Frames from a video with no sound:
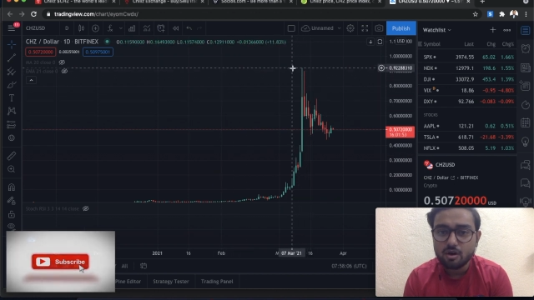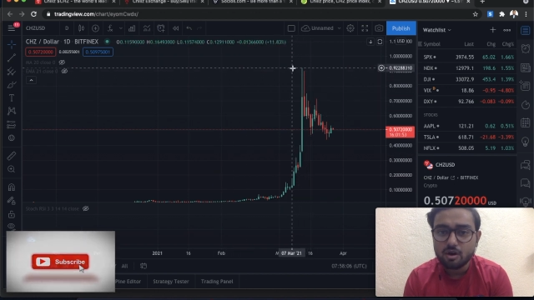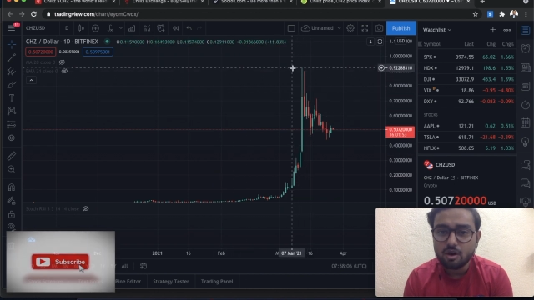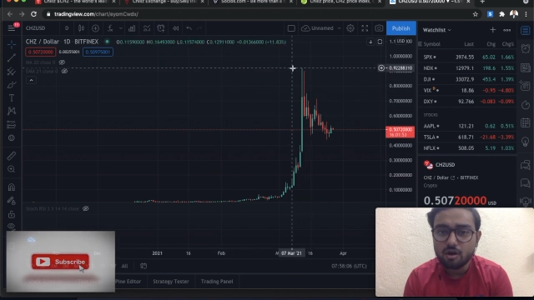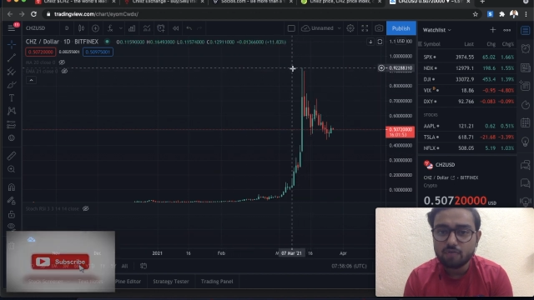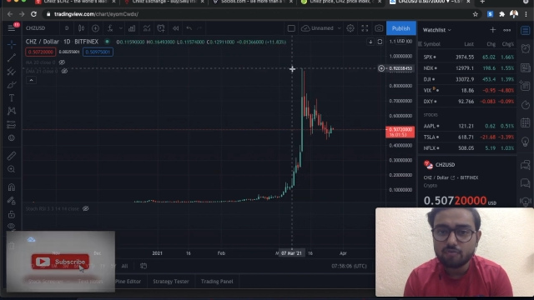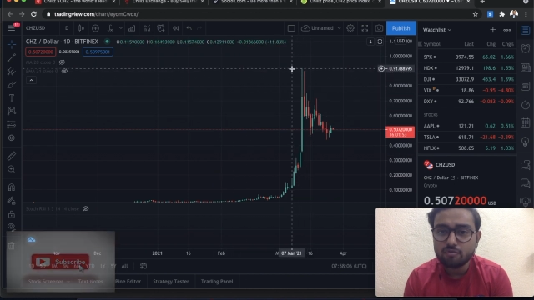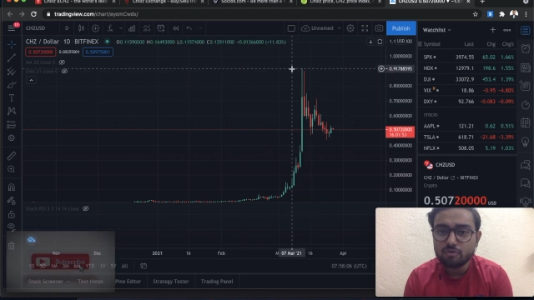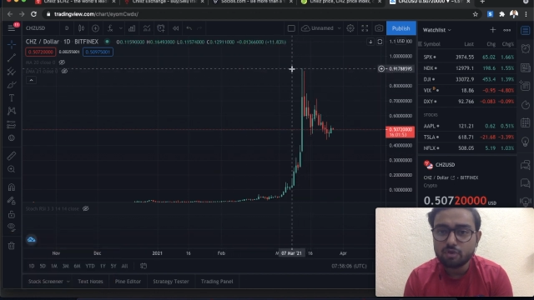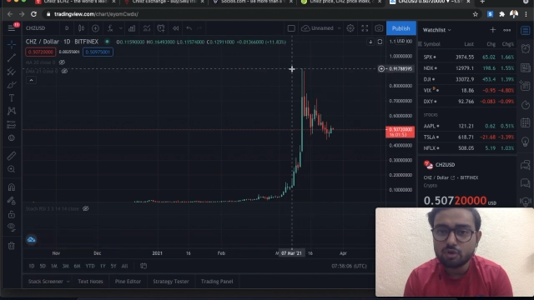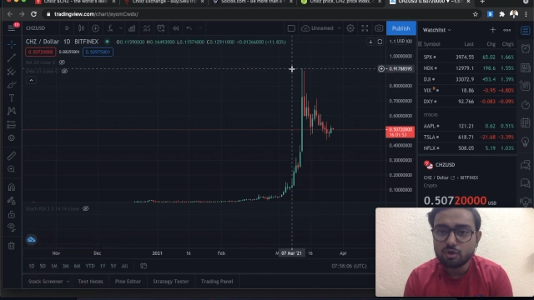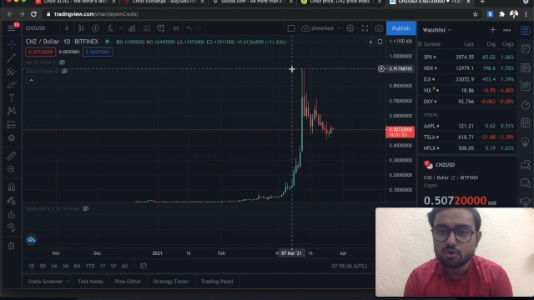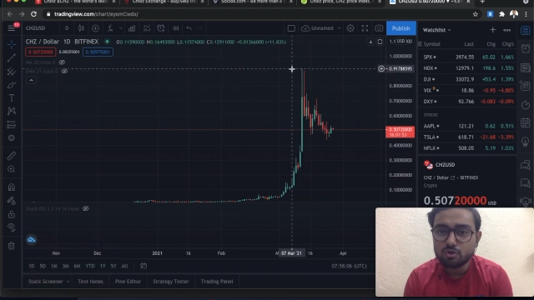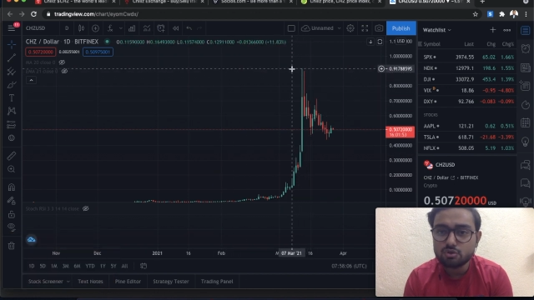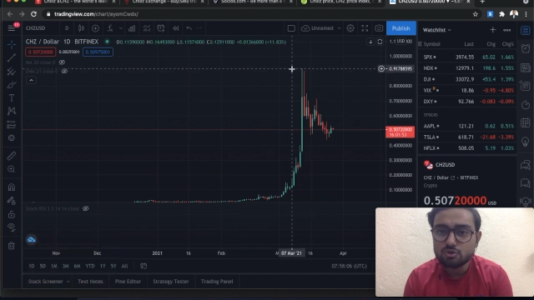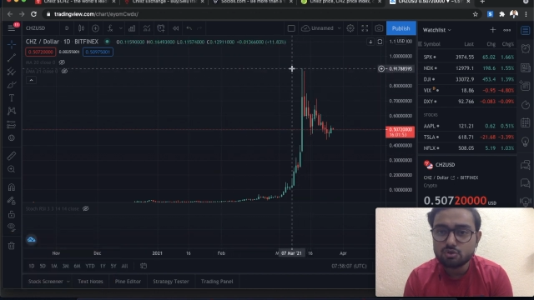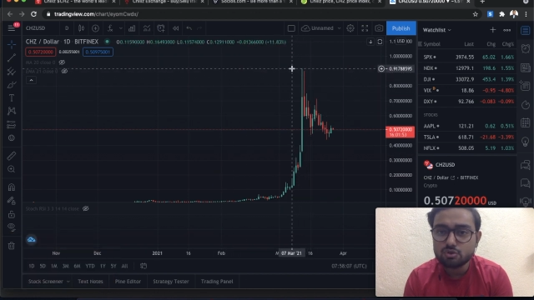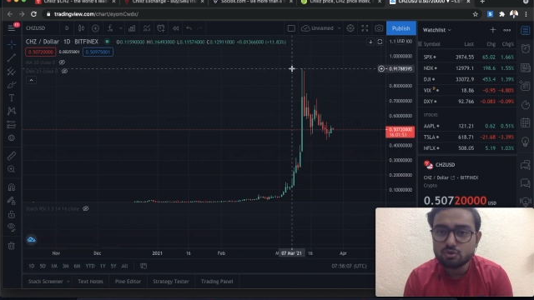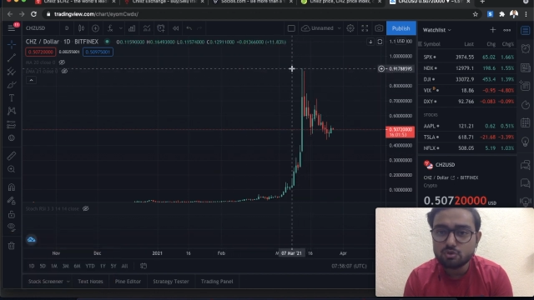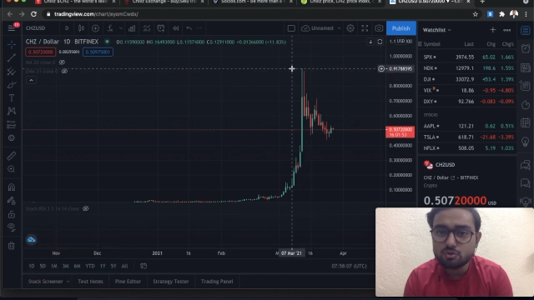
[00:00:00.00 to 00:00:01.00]
of
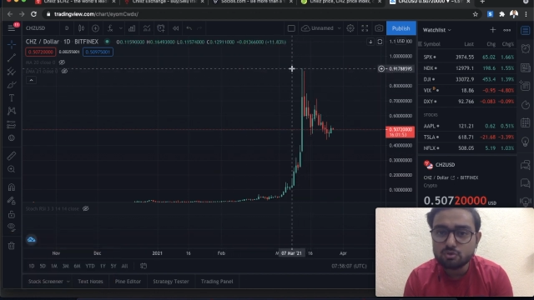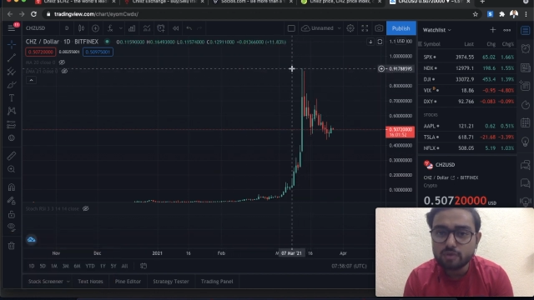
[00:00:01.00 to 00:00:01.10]
close to